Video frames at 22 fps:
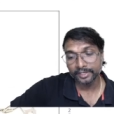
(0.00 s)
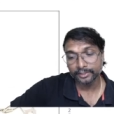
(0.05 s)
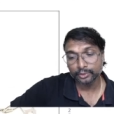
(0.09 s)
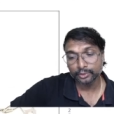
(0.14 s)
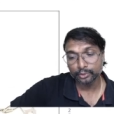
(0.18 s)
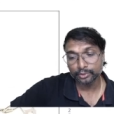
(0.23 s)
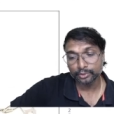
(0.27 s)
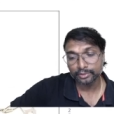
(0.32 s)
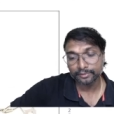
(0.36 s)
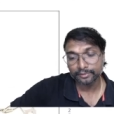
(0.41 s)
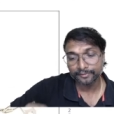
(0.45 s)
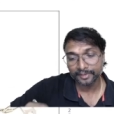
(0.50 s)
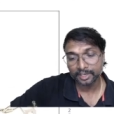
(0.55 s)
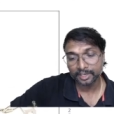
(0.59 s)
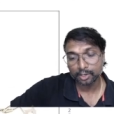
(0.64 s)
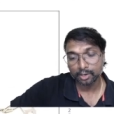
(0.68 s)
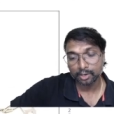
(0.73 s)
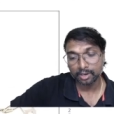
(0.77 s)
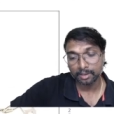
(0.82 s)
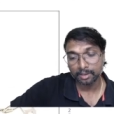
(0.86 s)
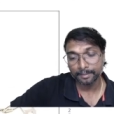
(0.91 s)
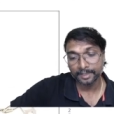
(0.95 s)
is used for
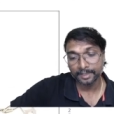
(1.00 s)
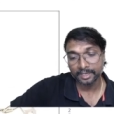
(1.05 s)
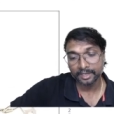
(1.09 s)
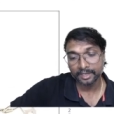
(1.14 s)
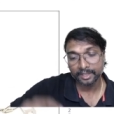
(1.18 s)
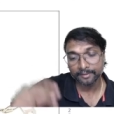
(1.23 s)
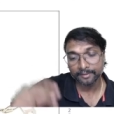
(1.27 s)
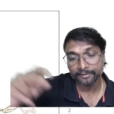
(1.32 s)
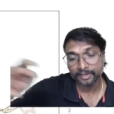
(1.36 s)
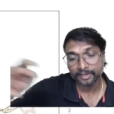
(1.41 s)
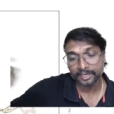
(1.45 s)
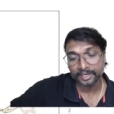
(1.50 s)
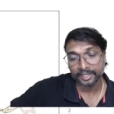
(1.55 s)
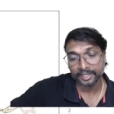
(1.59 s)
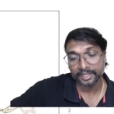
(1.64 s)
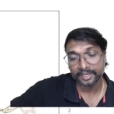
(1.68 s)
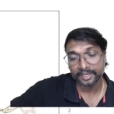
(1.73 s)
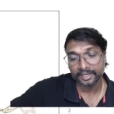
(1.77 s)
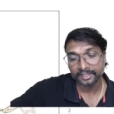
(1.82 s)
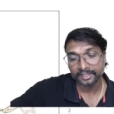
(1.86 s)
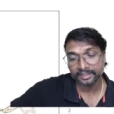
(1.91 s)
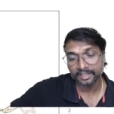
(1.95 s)
commonly for
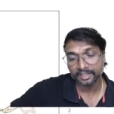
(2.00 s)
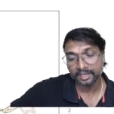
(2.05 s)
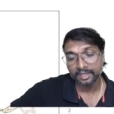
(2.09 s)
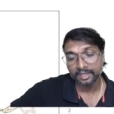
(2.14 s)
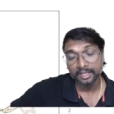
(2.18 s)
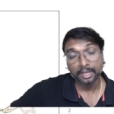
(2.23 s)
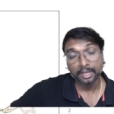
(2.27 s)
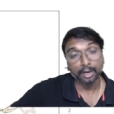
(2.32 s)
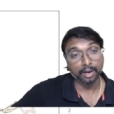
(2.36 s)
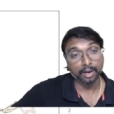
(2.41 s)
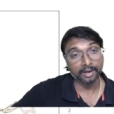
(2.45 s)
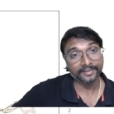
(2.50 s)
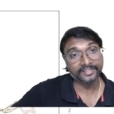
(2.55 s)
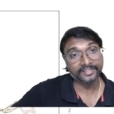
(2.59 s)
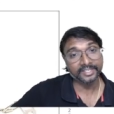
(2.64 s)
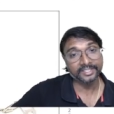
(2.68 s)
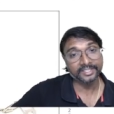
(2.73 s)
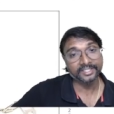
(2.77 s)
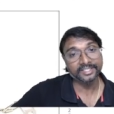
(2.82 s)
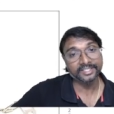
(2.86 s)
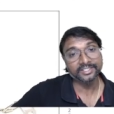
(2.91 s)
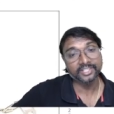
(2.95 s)
taking the
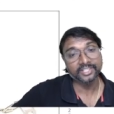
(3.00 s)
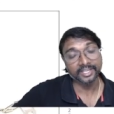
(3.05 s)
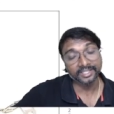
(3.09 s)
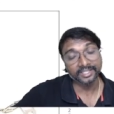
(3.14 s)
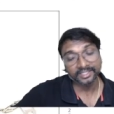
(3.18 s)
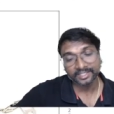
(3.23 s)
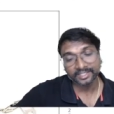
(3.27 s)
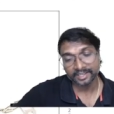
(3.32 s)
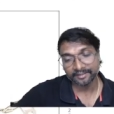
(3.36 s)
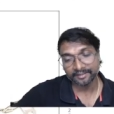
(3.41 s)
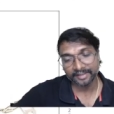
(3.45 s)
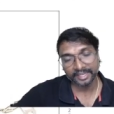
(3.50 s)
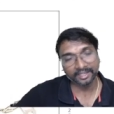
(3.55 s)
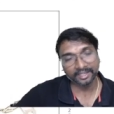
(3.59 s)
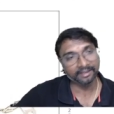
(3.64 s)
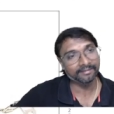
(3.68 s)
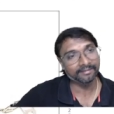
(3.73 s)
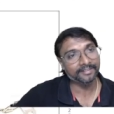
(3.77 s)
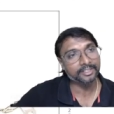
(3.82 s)
offsets in chain surveying?